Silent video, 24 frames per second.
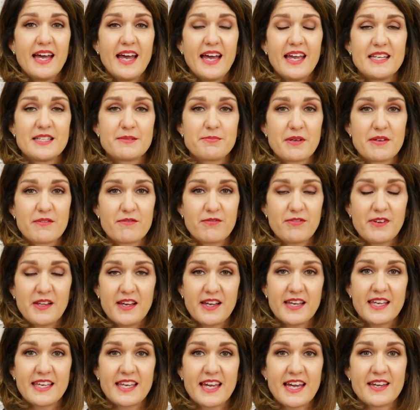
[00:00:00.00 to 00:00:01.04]
It's been
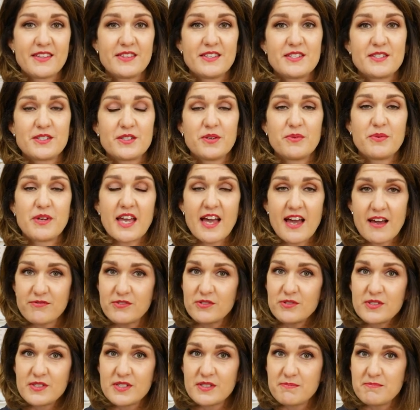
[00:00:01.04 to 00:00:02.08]
flying out the door. We have
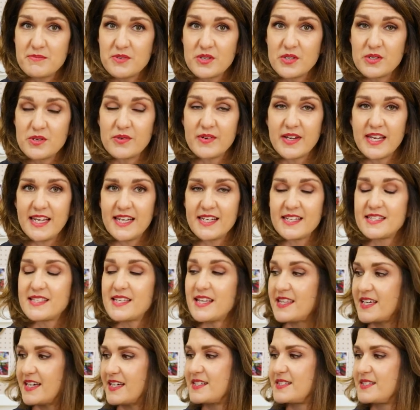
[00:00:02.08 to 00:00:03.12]
ordered more in,
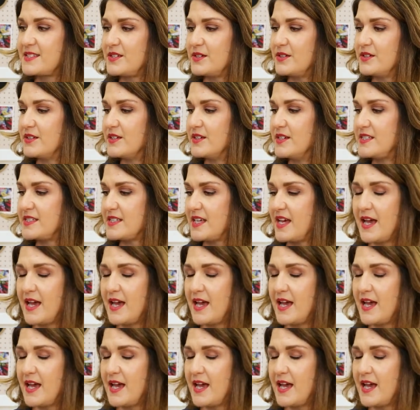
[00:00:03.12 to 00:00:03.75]
so that's good.